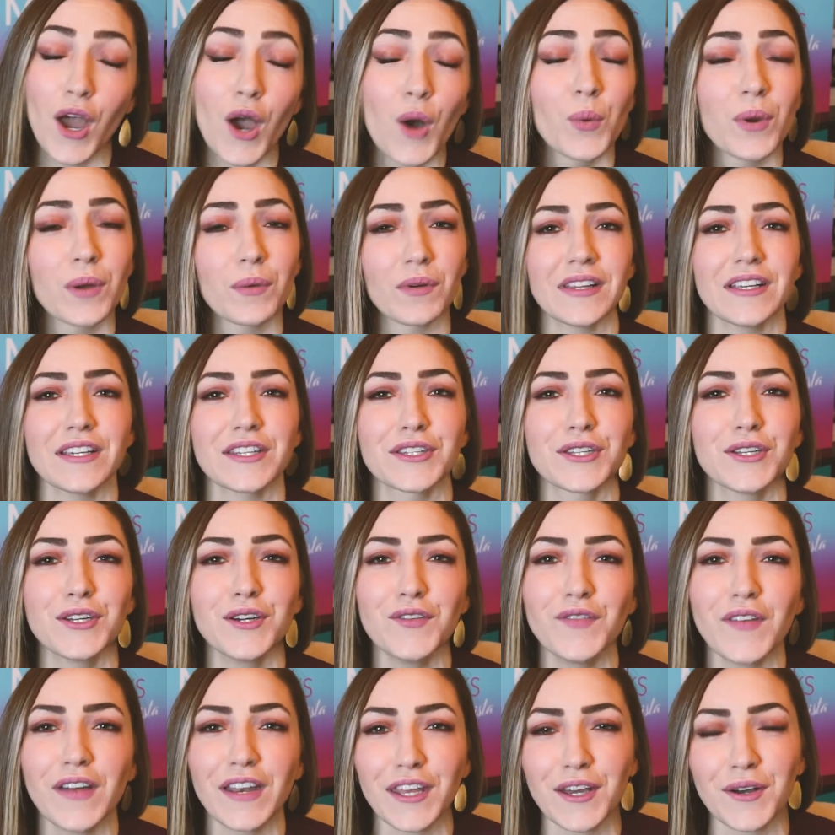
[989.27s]
We release new
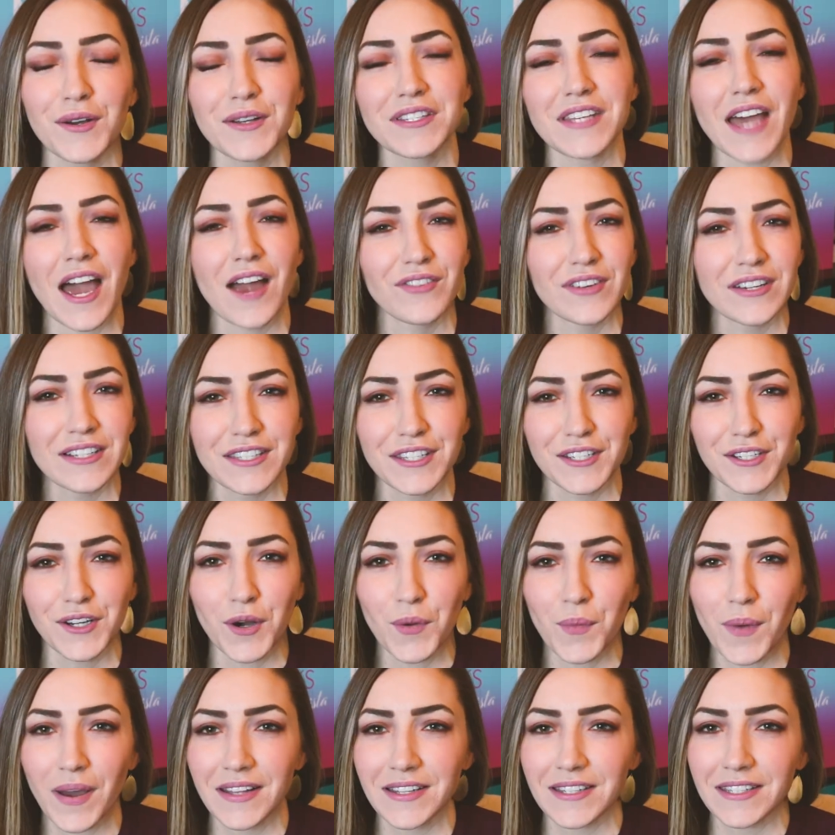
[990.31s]
videos every
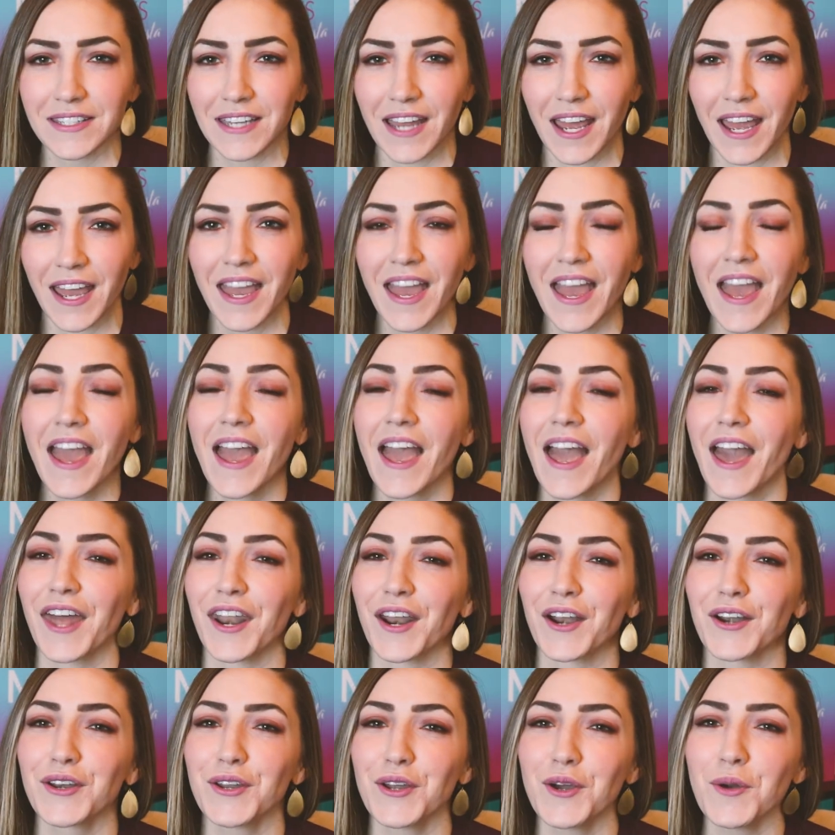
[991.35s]
single Wednesday, and
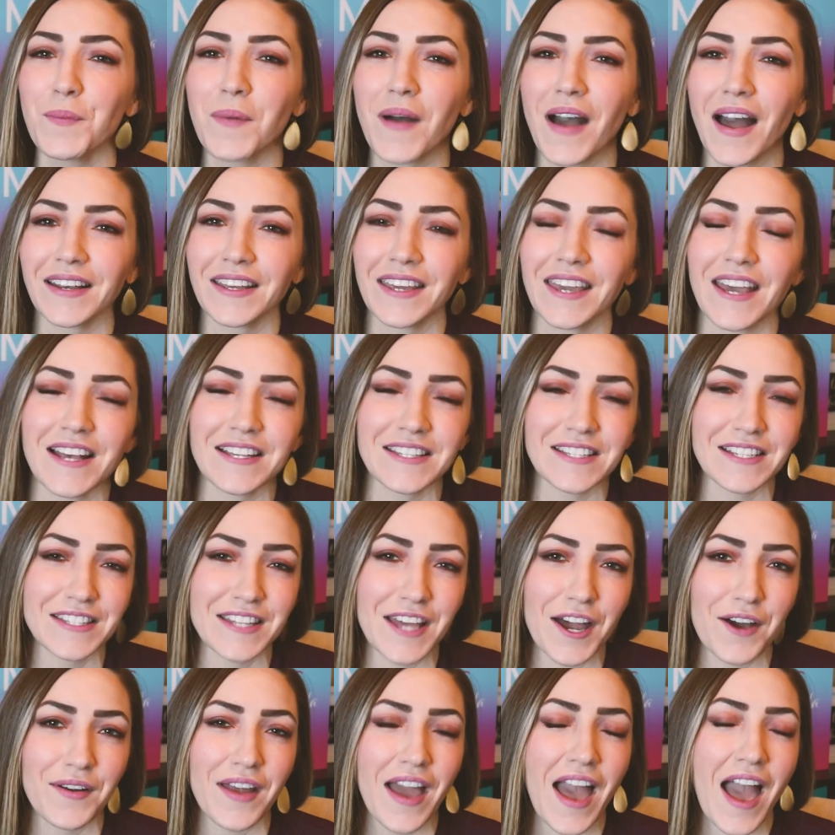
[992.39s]
our new podcast is
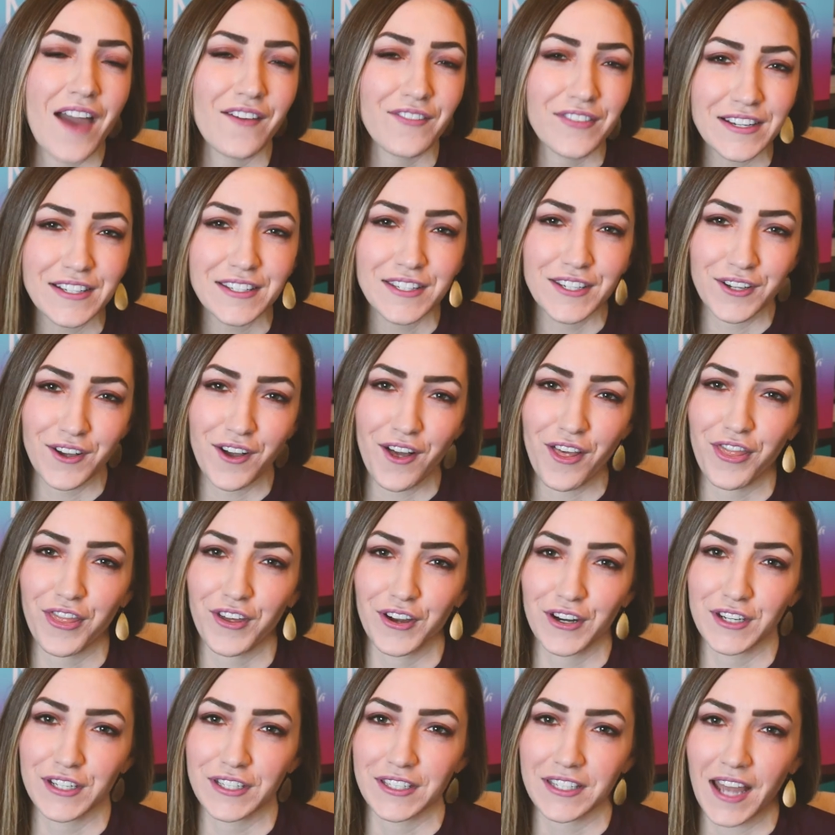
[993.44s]
out every single
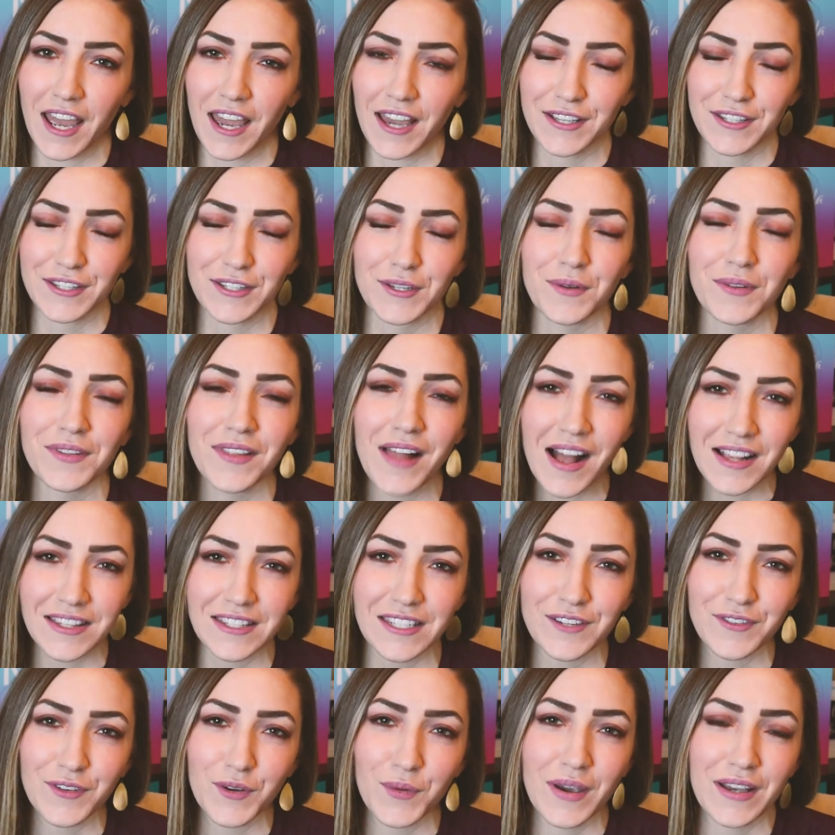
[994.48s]
Thursday. So lots of
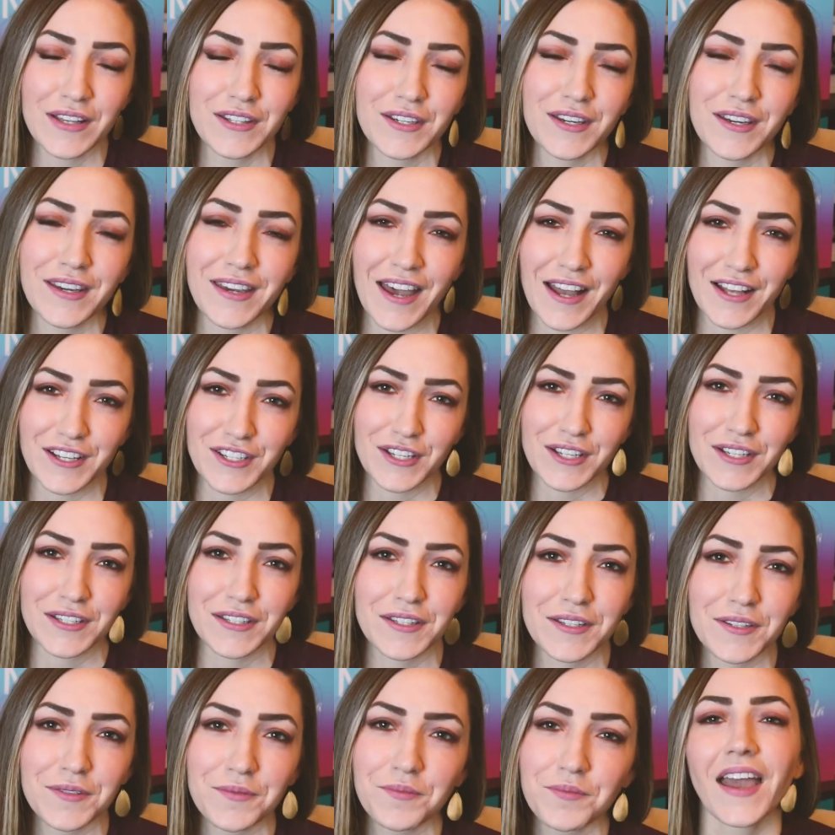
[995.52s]
different ways you can catch
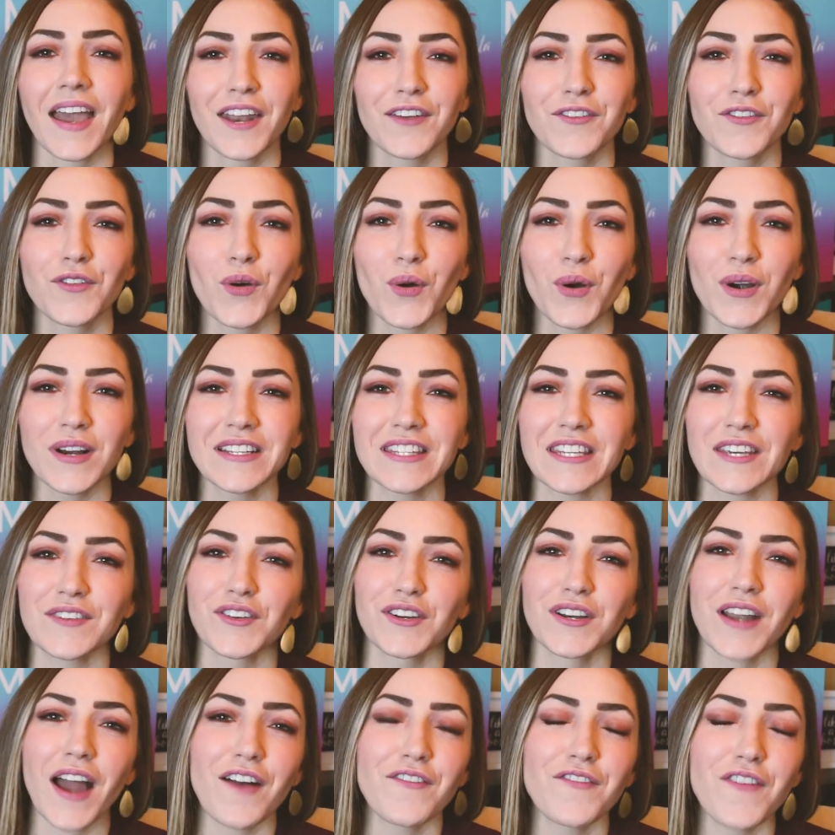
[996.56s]
us. And of course, if you're
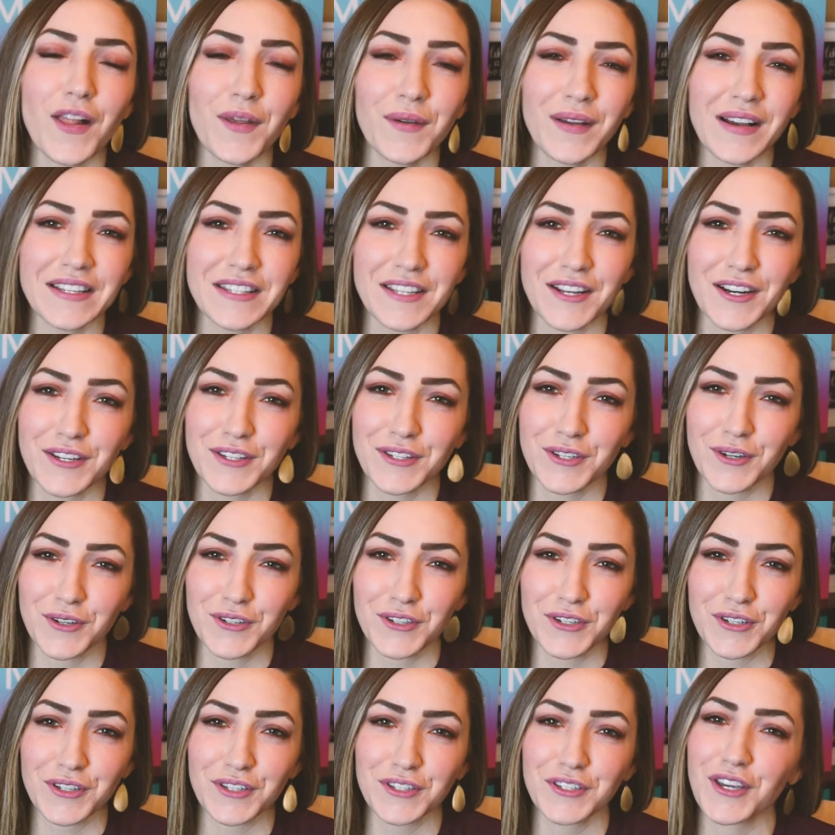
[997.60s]
not following us on our
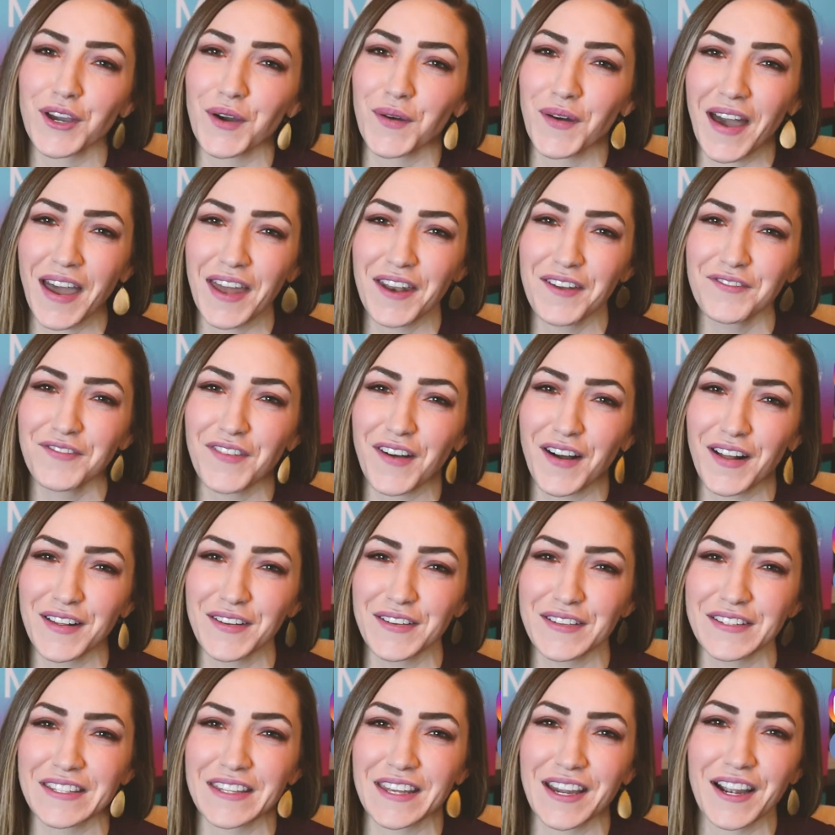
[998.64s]
socials, go ahead and follow
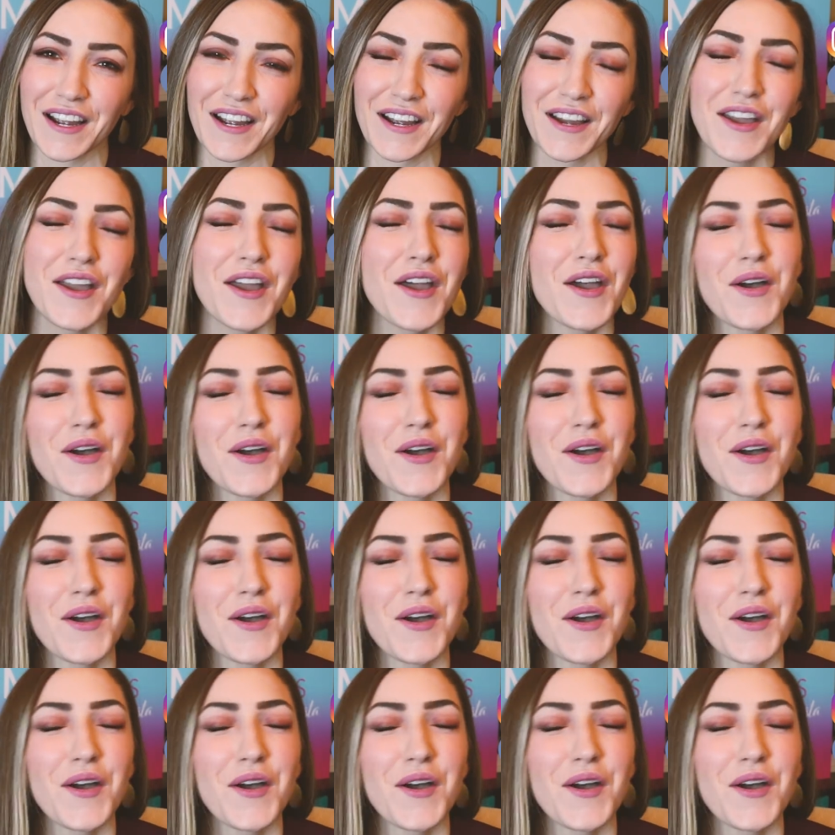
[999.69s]
us there.